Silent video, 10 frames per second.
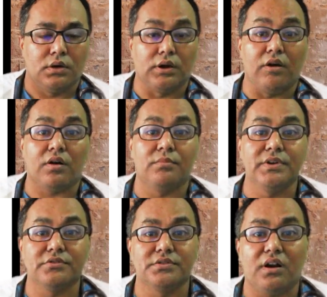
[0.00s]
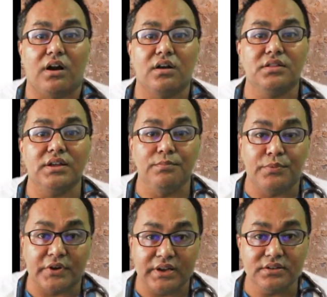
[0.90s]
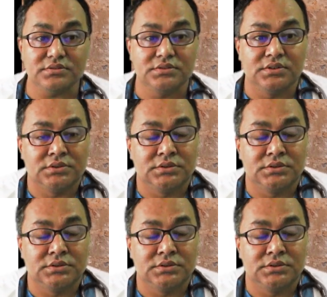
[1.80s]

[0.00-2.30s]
Now coming to the another important